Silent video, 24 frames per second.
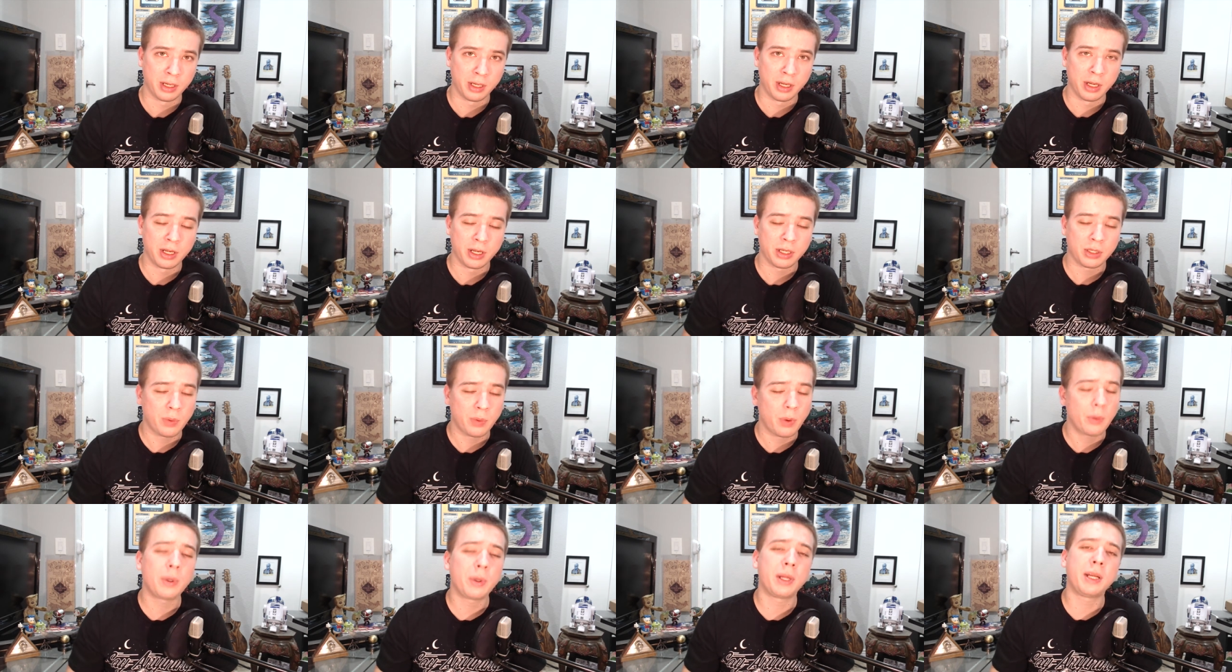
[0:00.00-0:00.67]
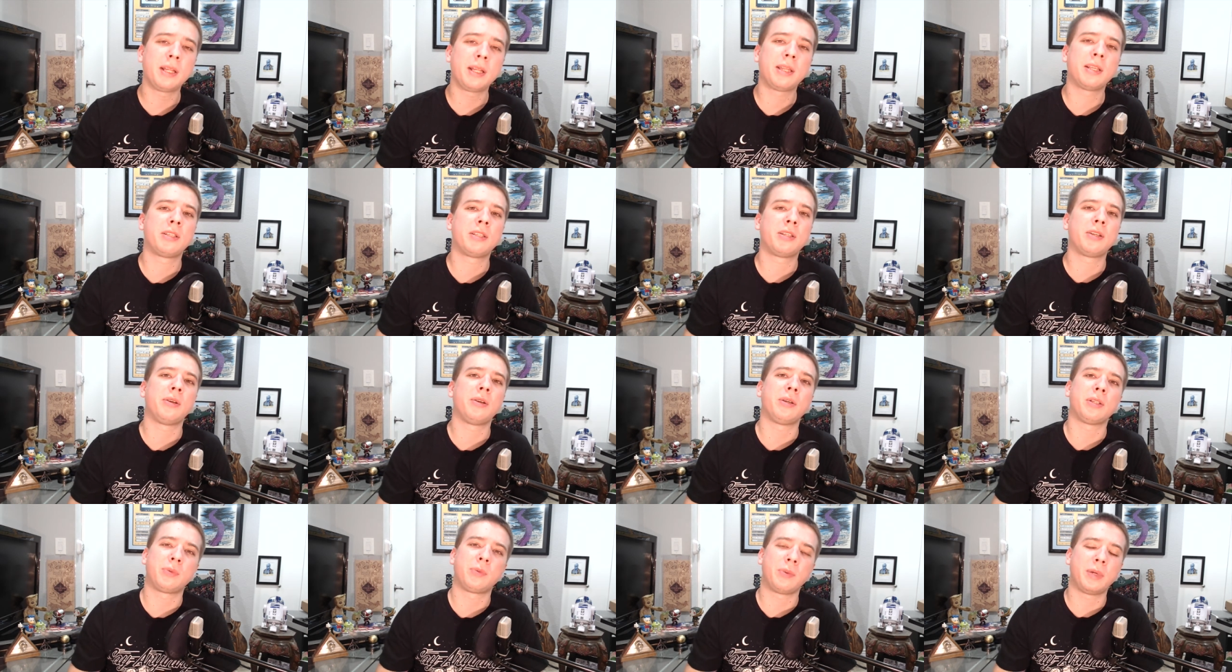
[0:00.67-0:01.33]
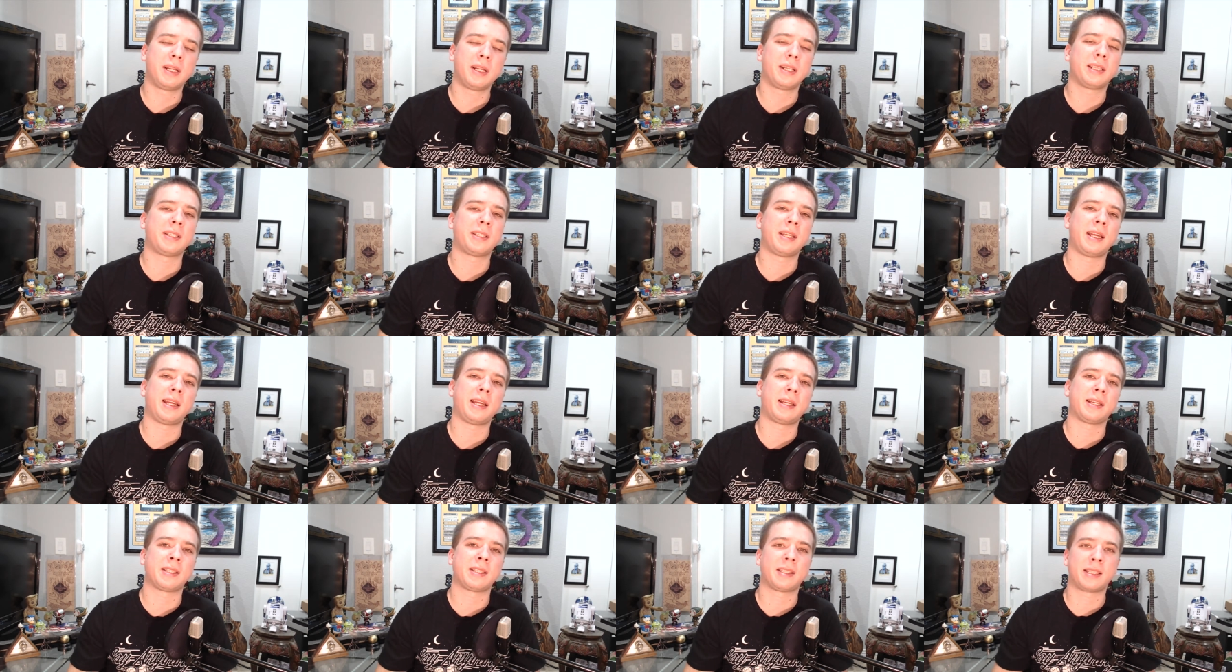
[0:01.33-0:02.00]
So, what we need to do is we need to
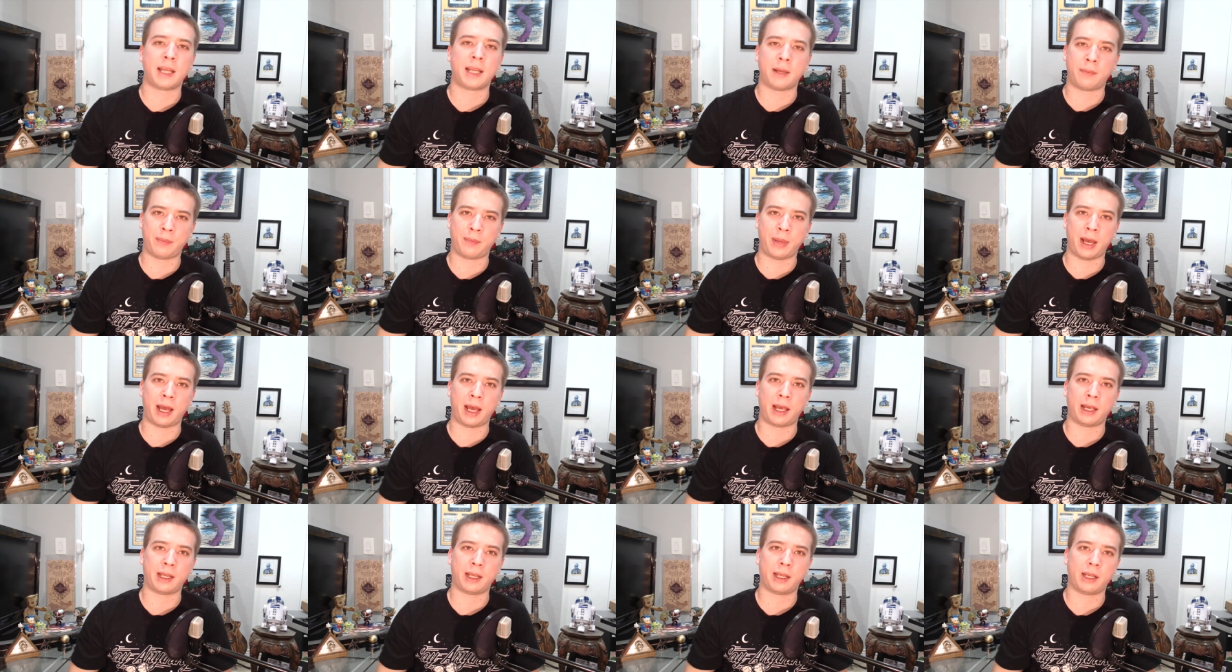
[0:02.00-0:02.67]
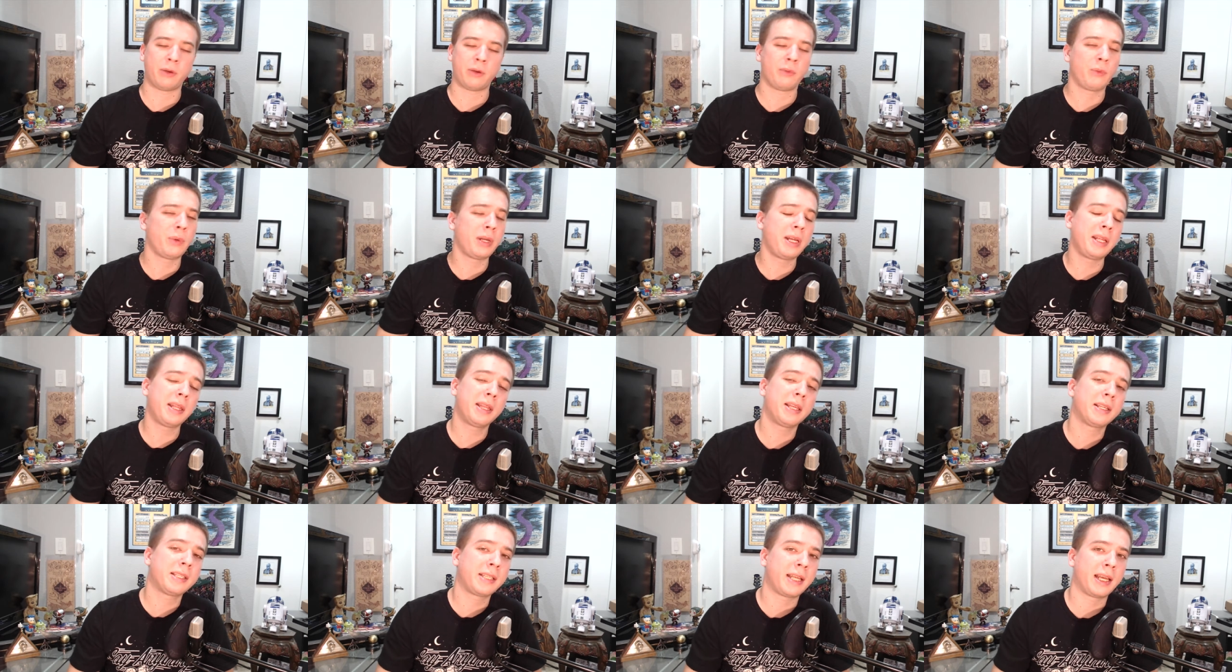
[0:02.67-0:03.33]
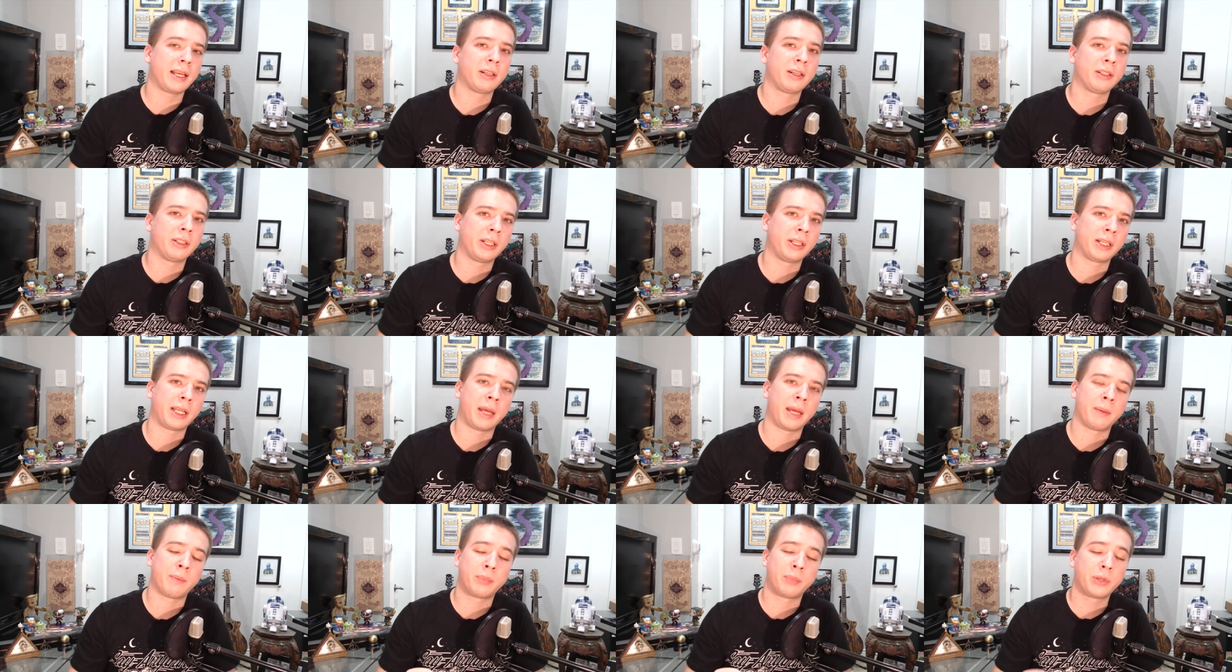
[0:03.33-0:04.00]
take a step back and we need to take a look
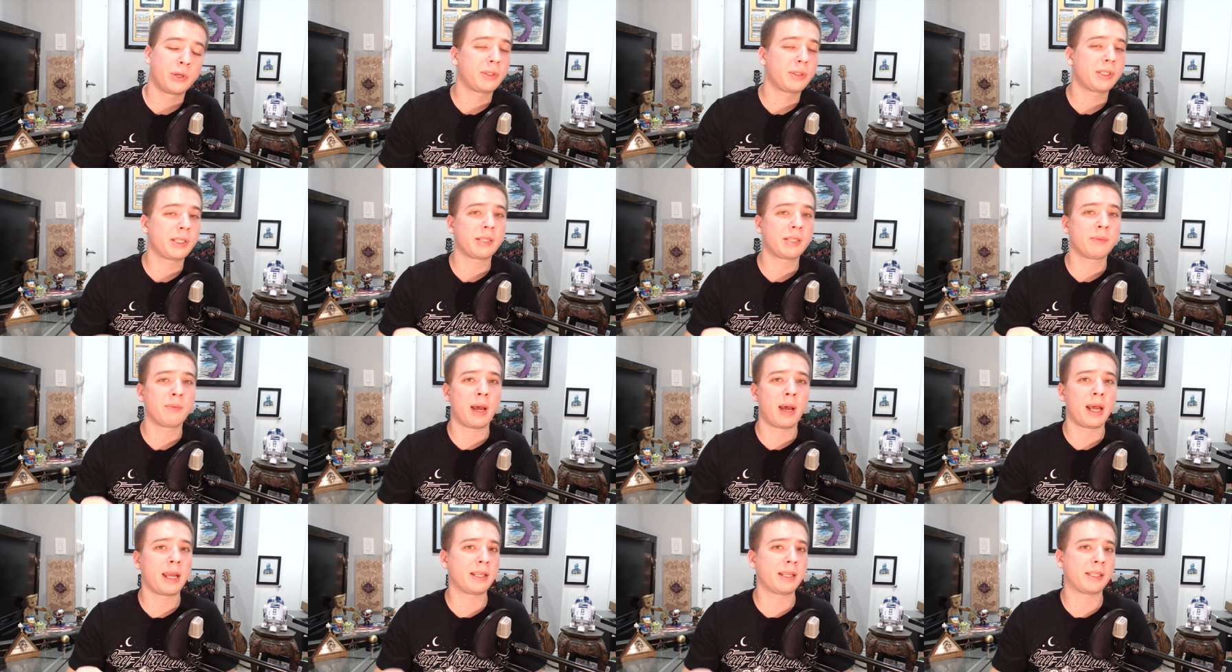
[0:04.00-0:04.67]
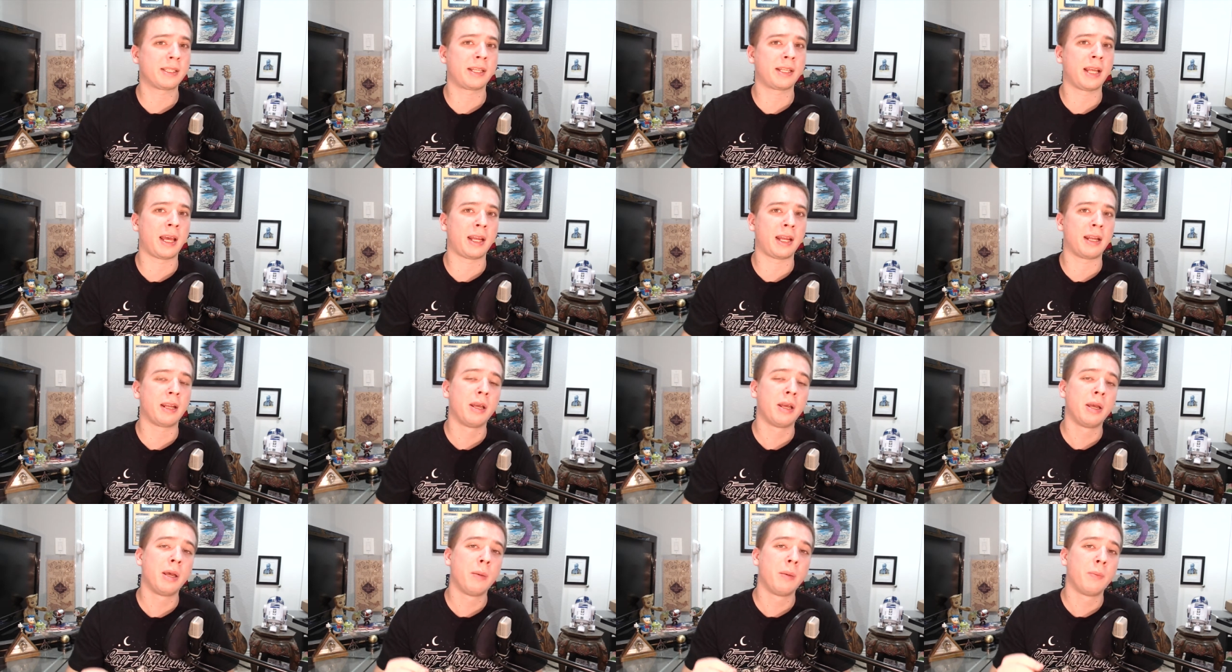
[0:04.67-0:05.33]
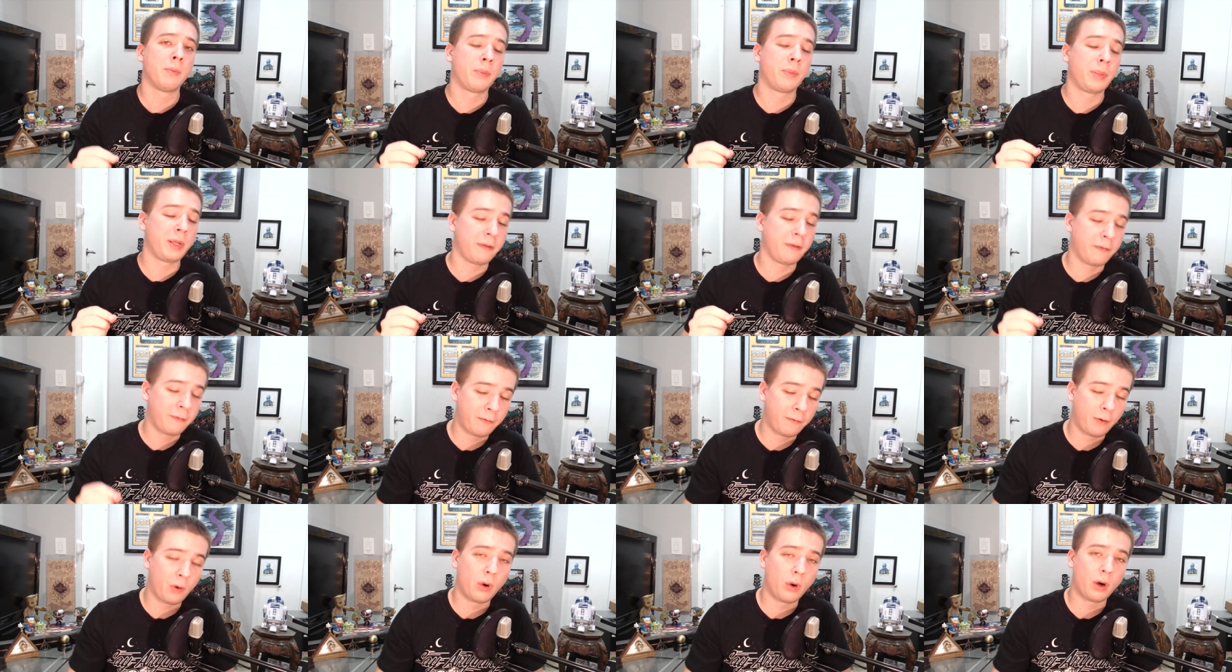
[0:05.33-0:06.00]
at Bruce's mindset
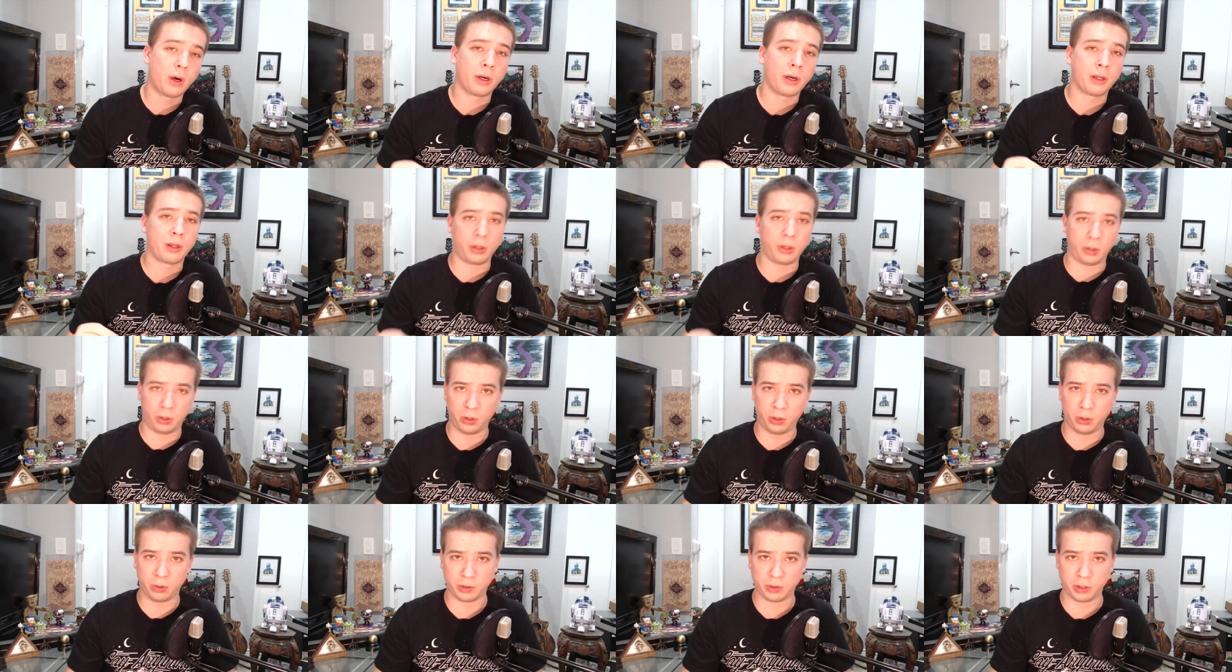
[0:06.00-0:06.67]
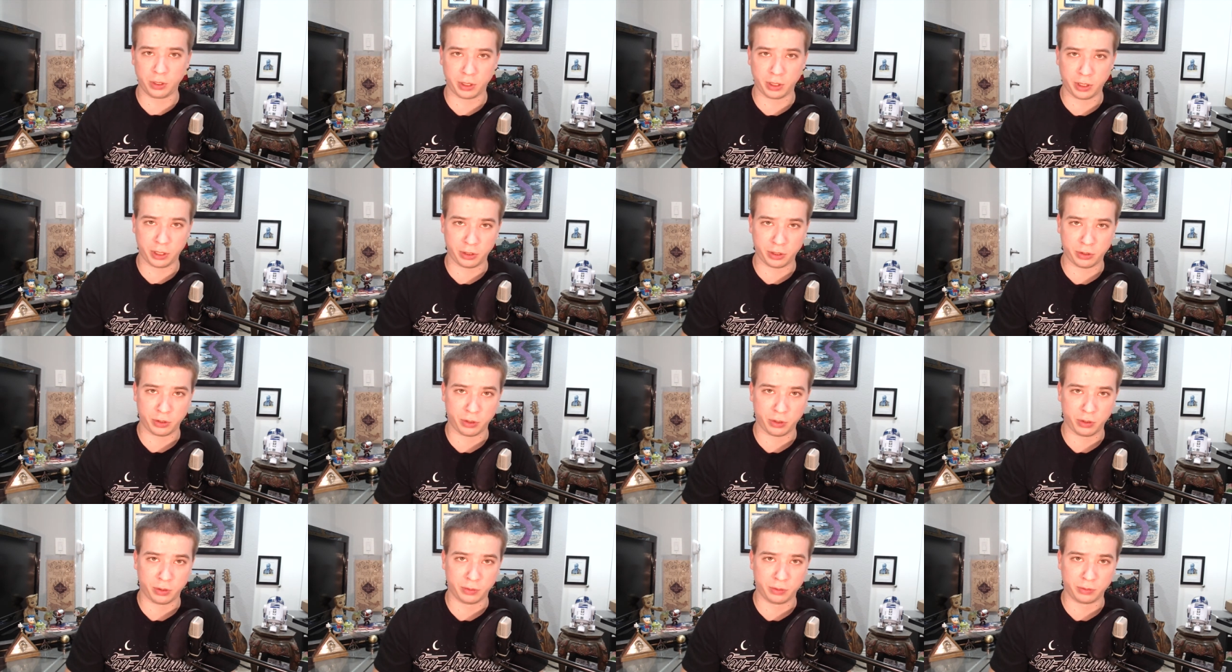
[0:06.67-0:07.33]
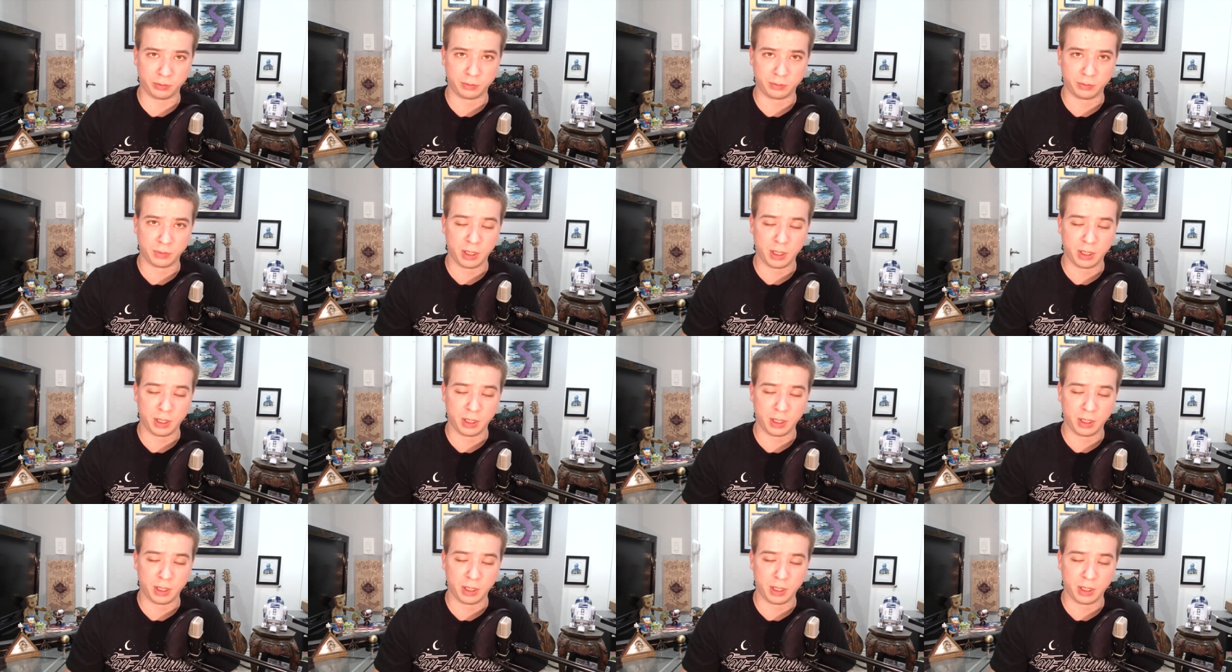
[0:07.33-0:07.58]
before the Hulk took control.